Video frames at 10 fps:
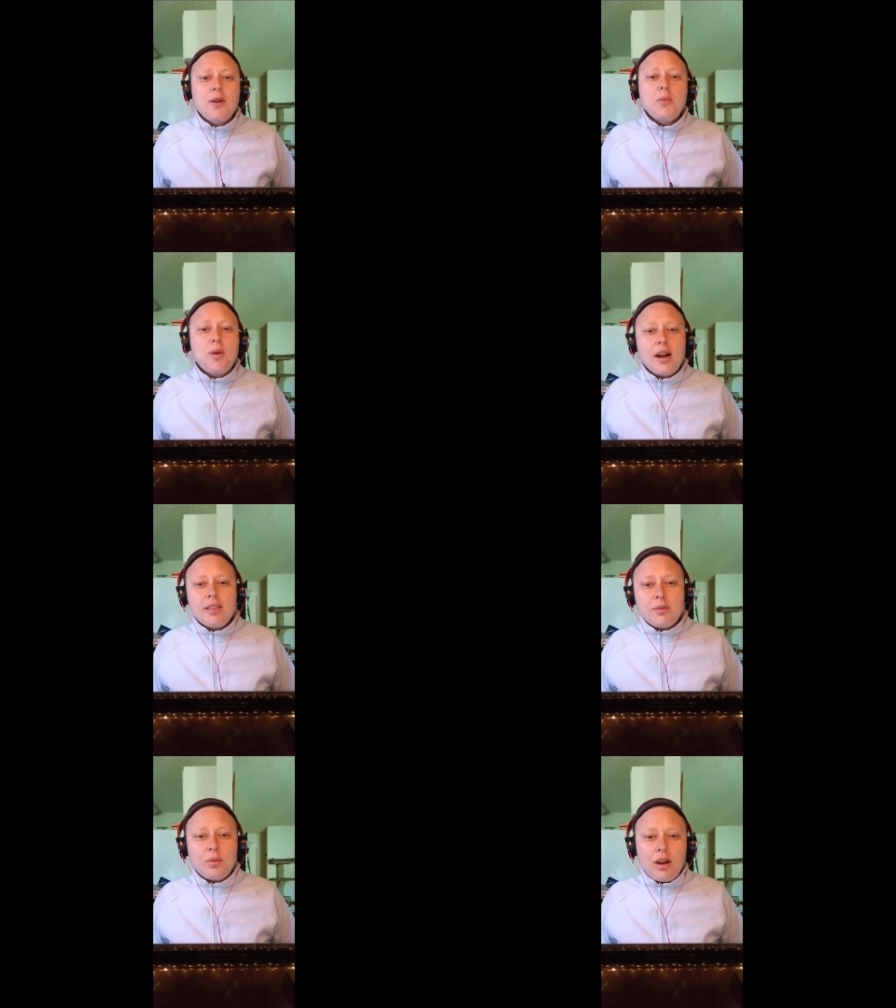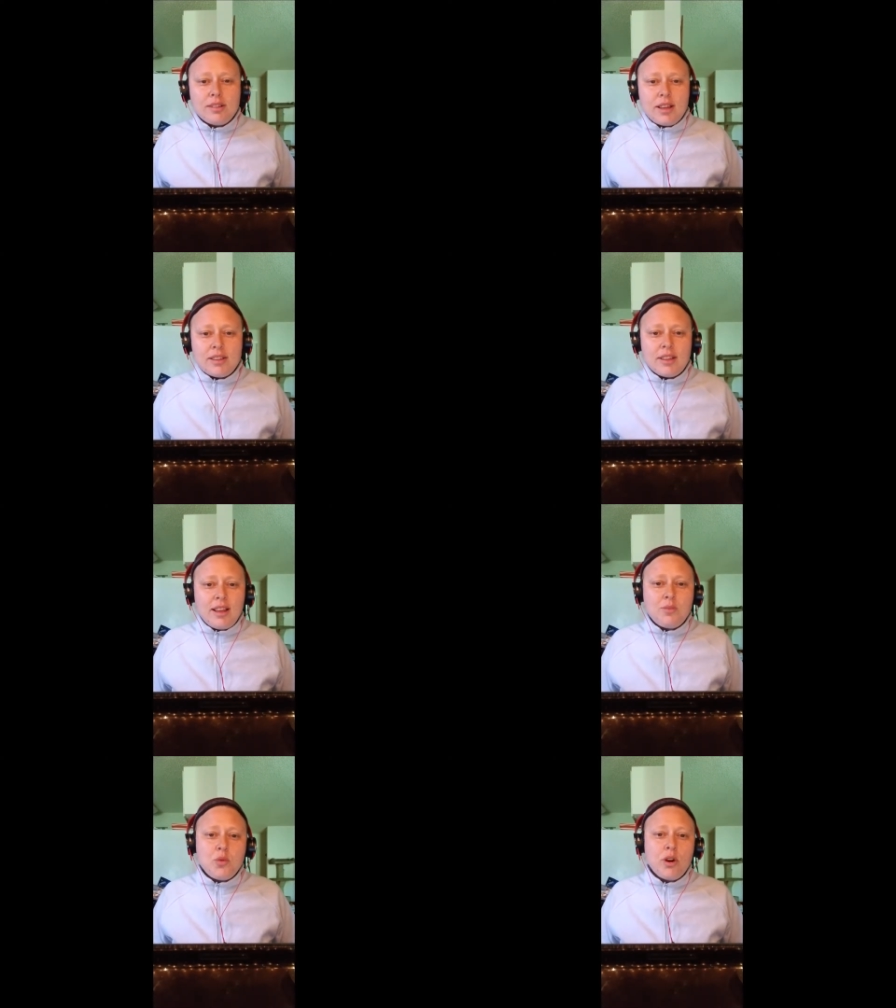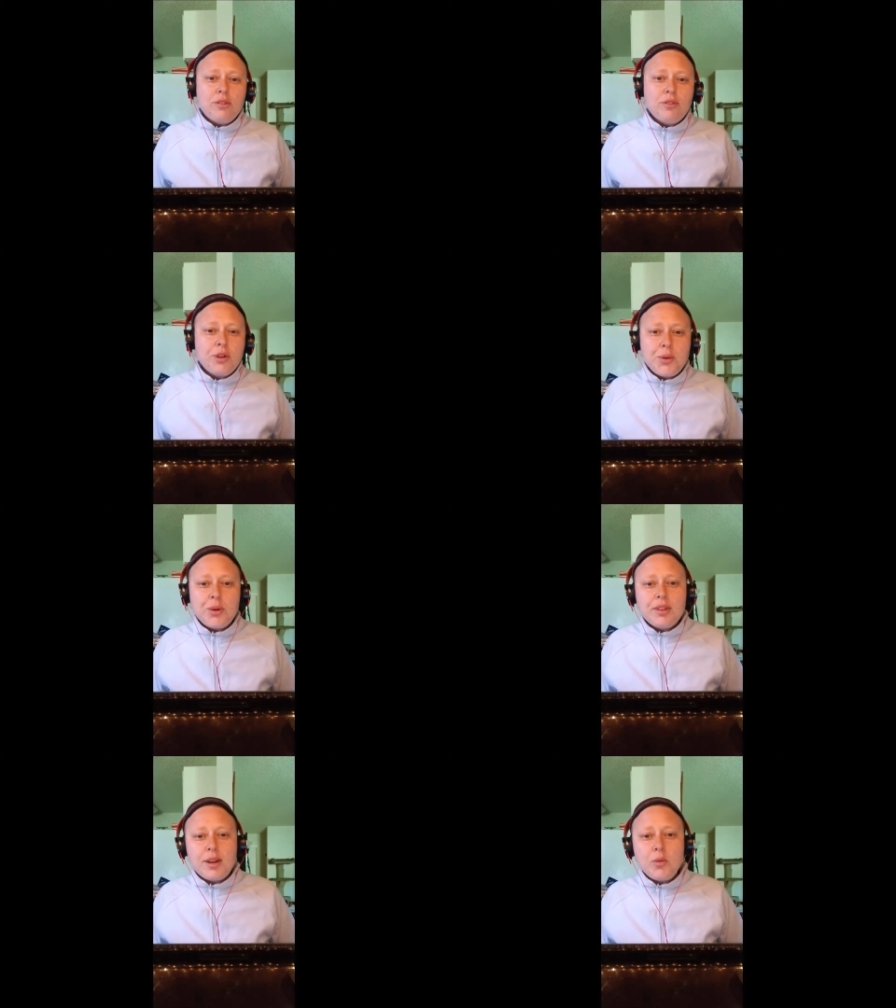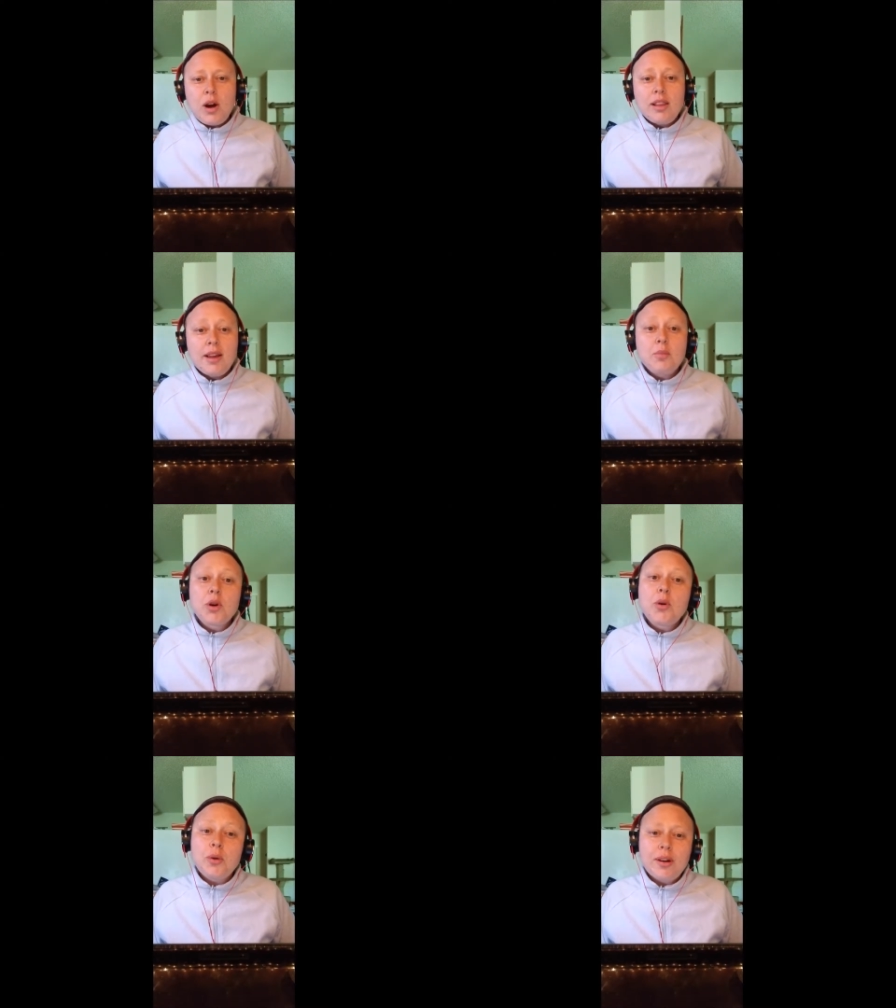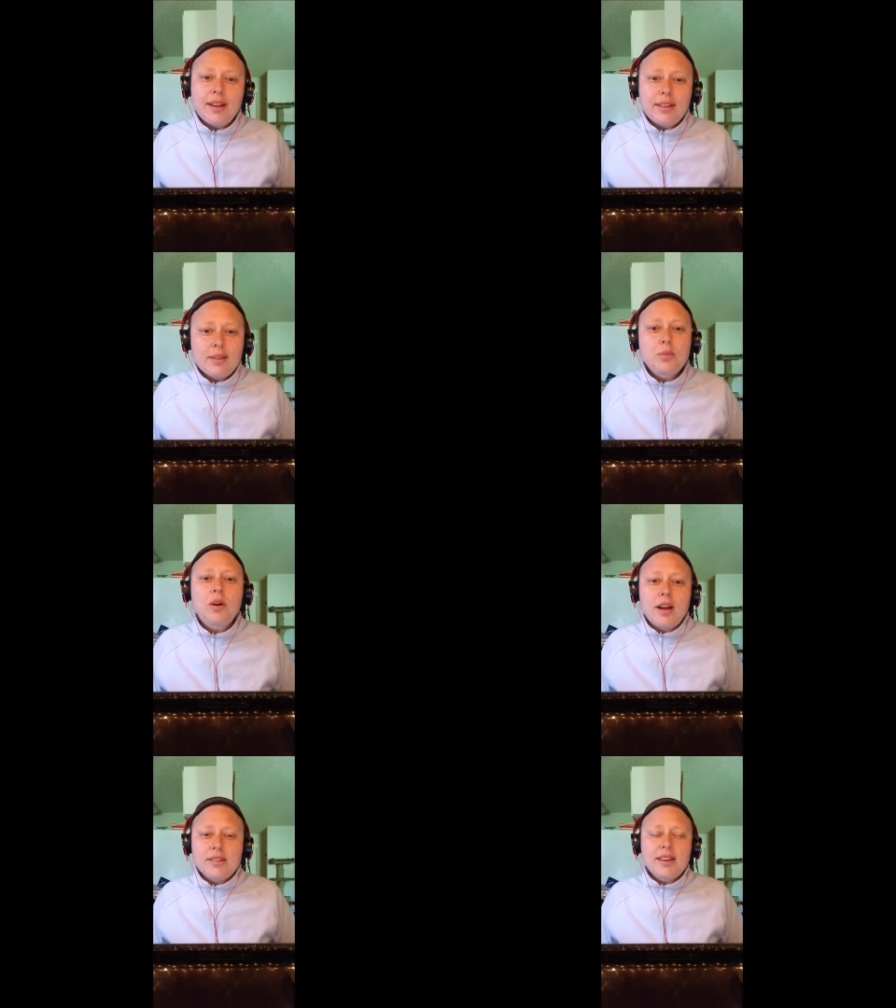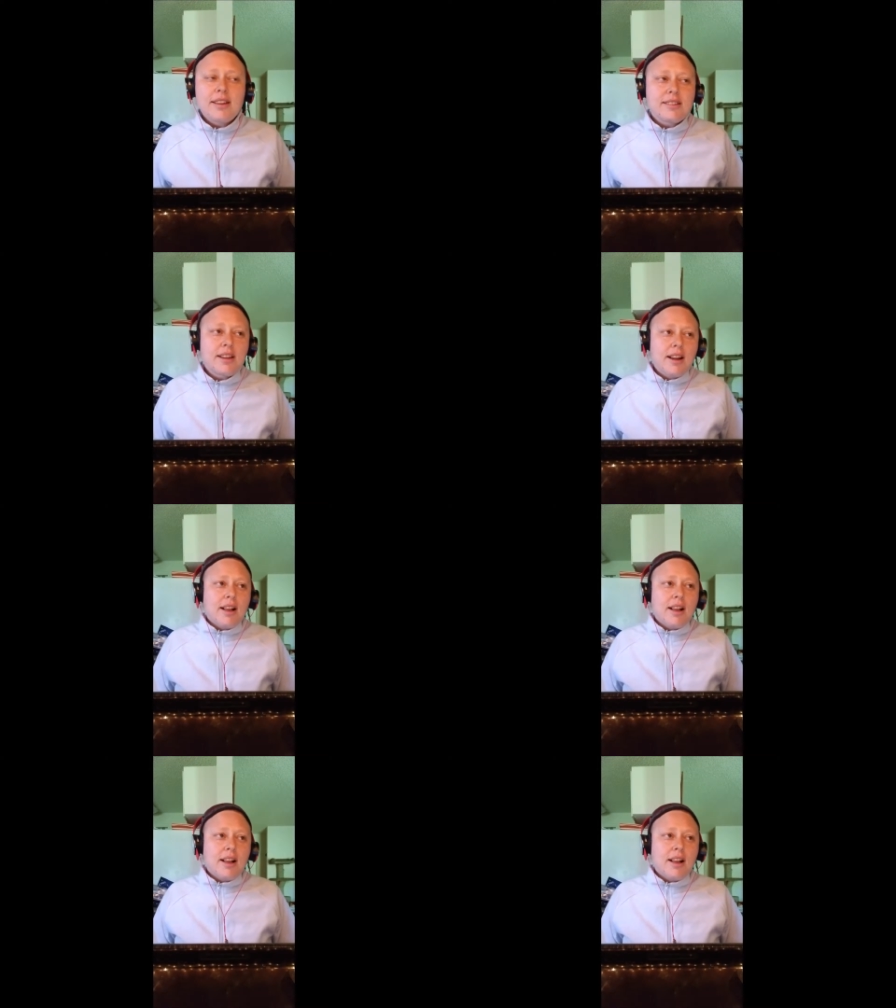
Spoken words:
while in process a lot more frequently while I'm recording the process.